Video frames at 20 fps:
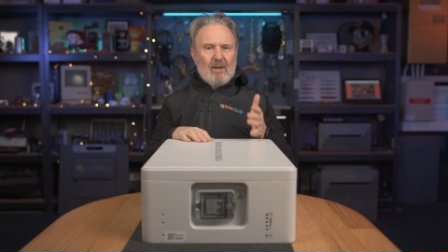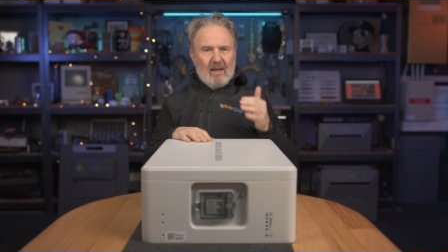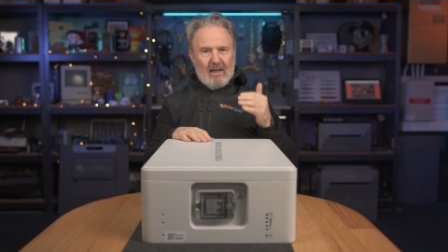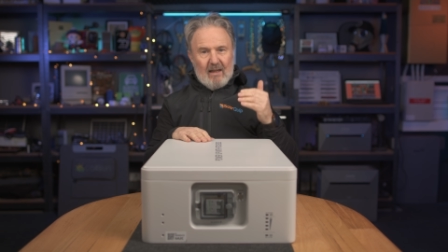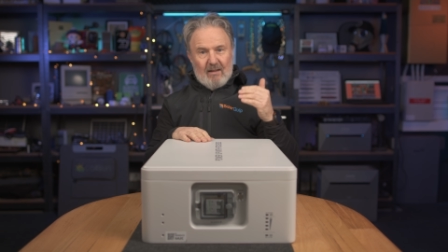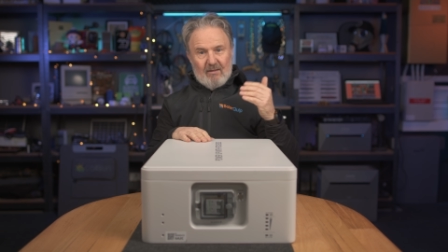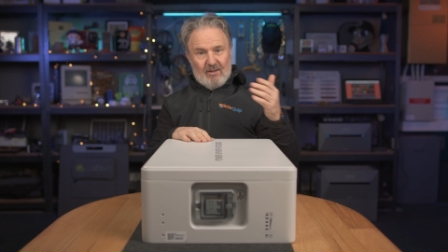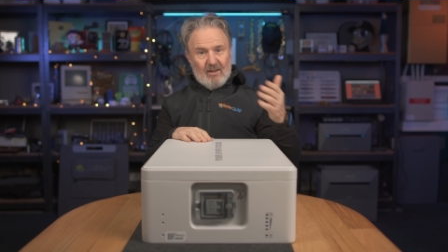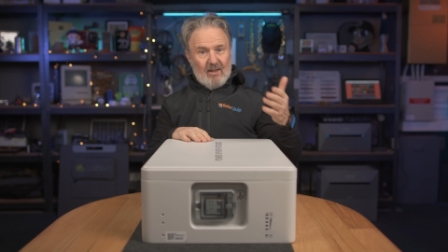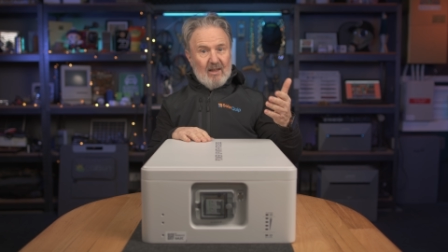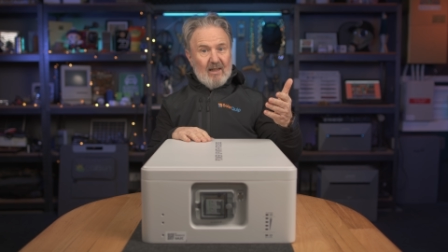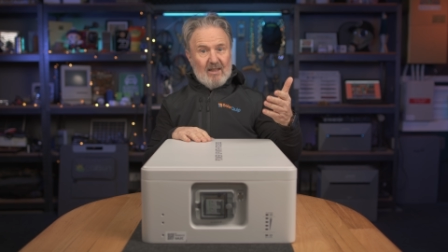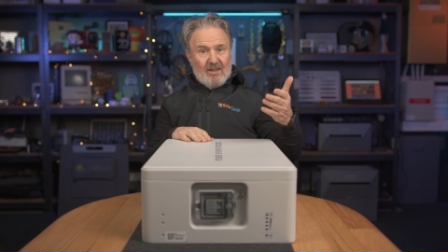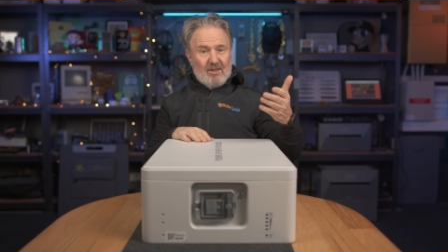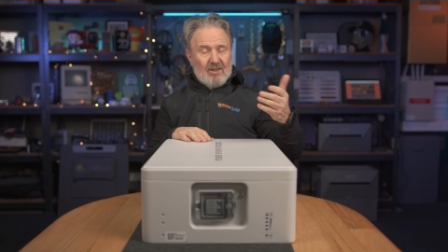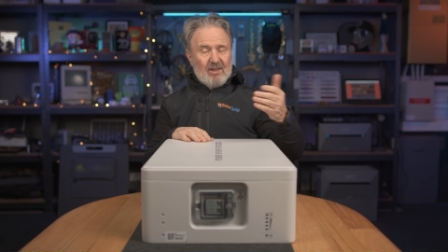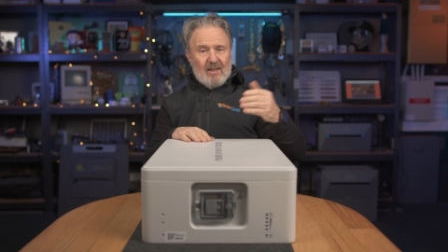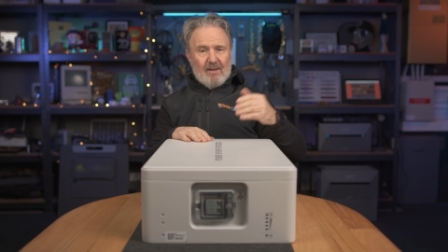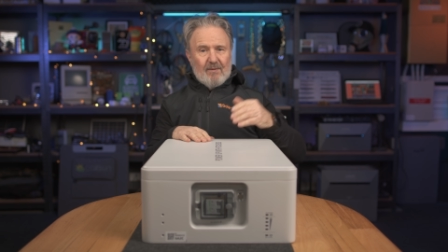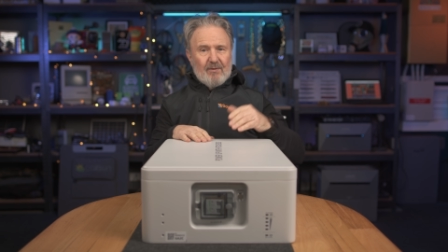and I can
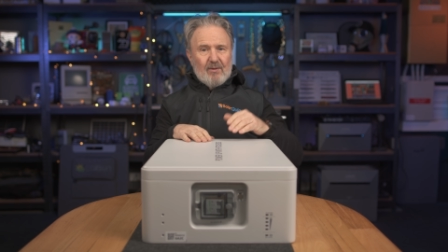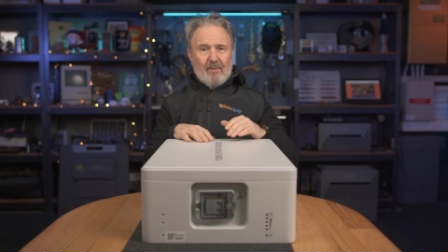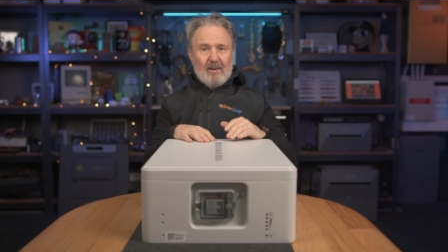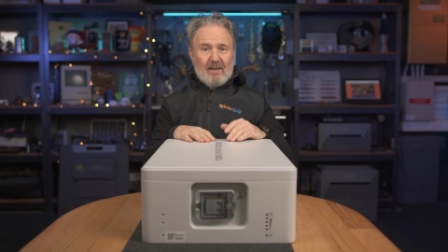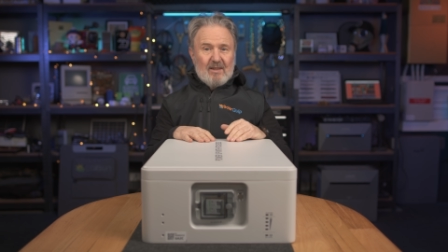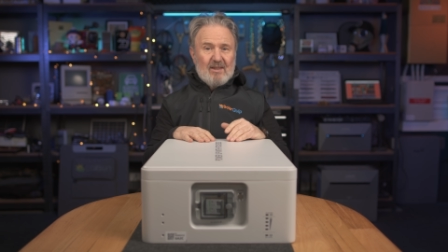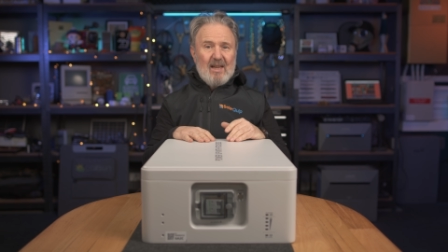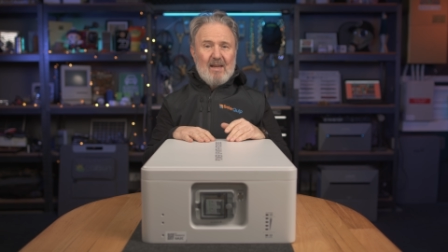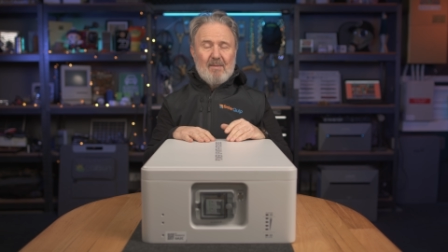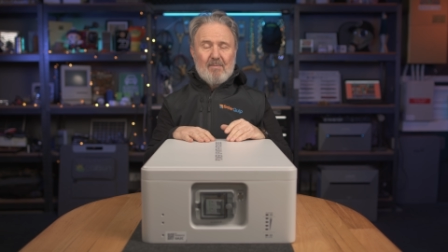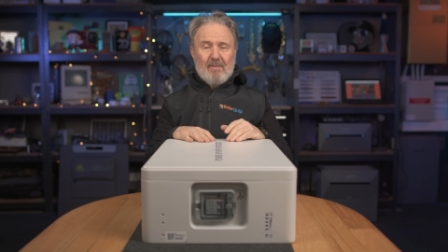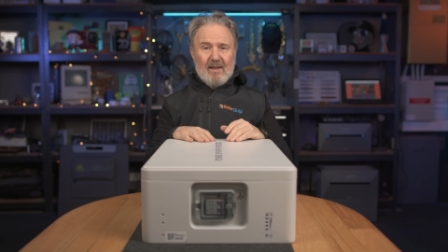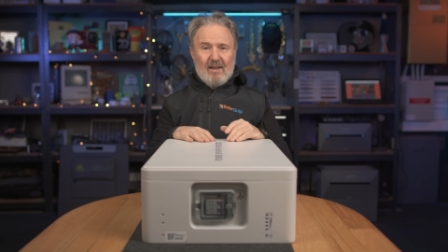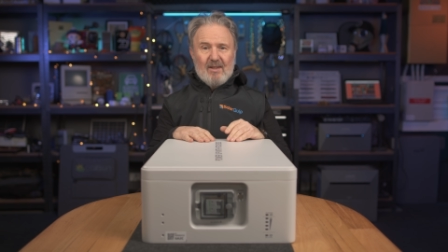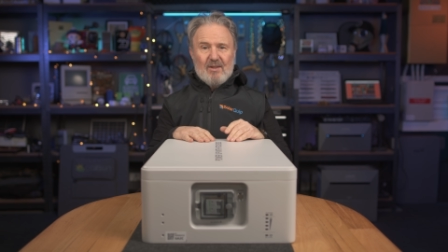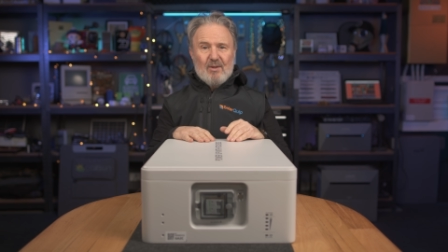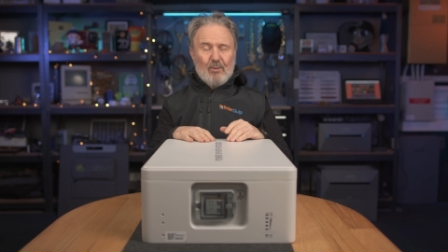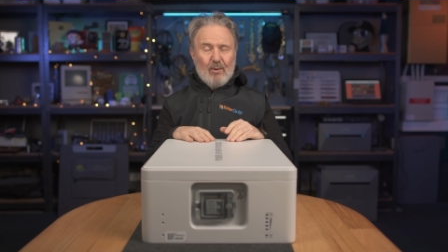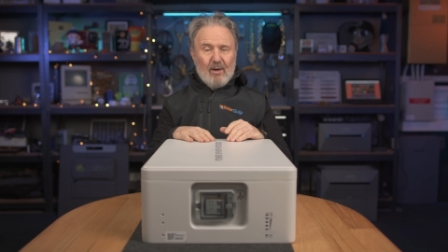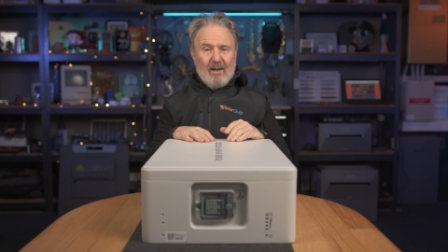see it from like 10
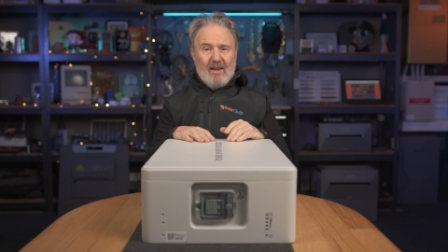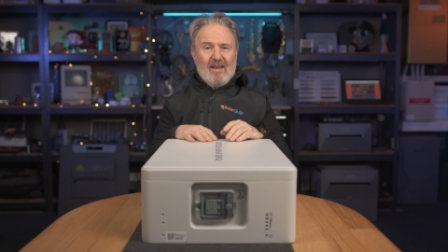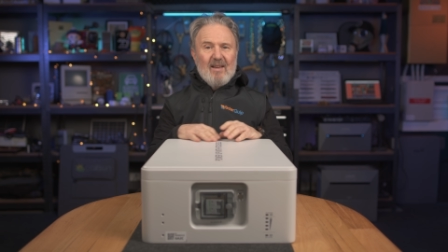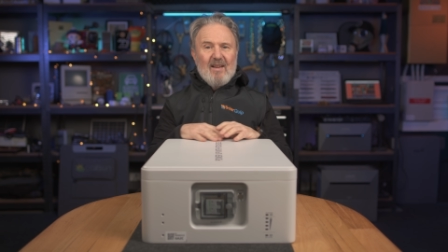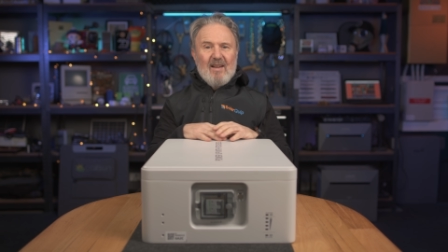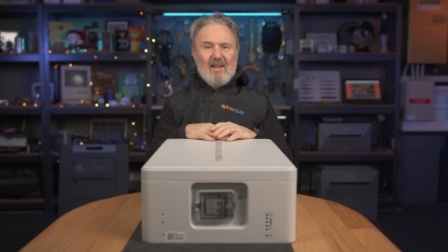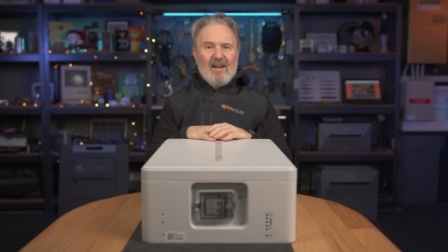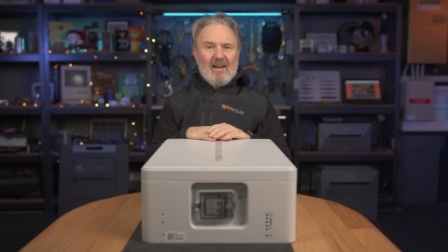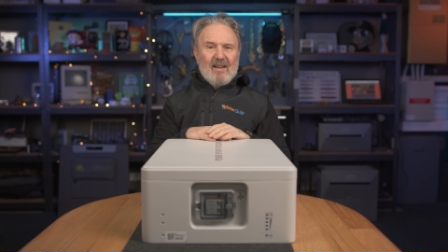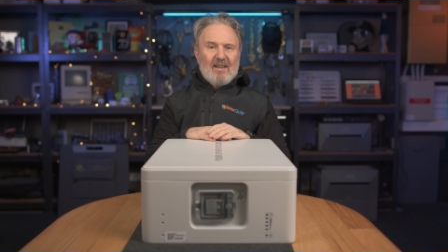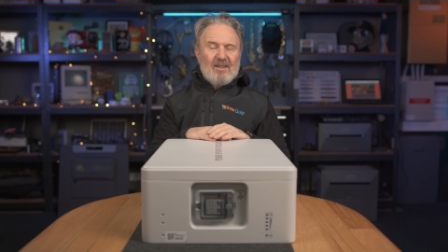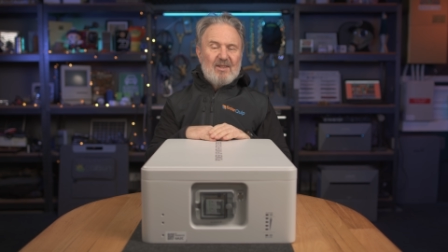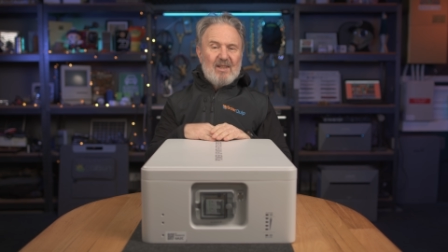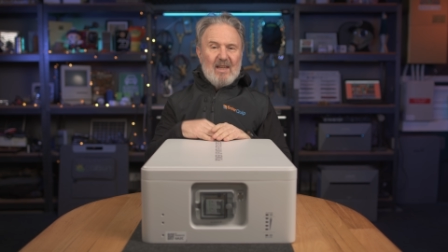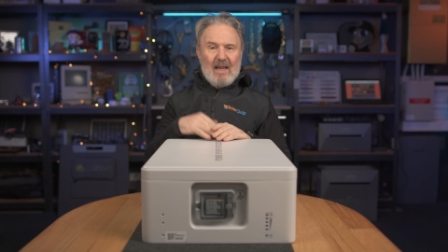meters away. I can see